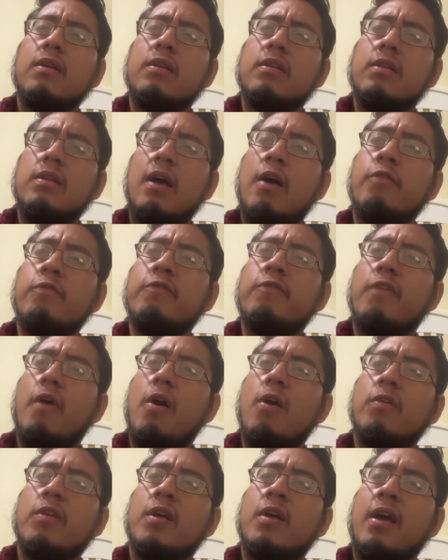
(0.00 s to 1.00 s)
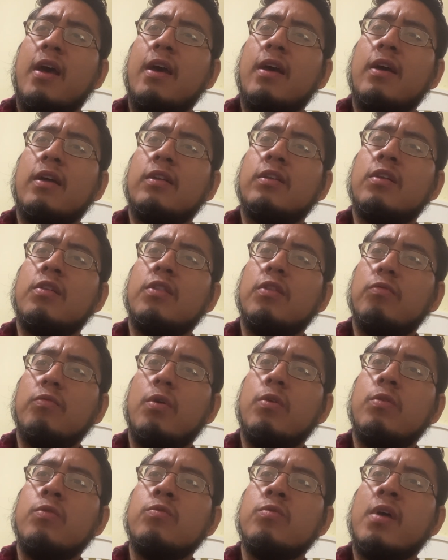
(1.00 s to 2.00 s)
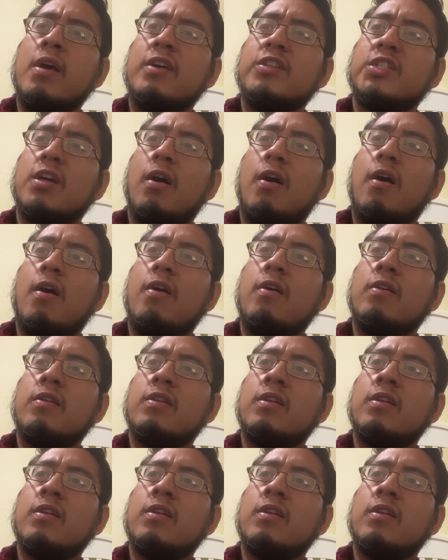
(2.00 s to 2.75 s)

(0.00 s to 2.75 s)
Now far ahead the road has gone,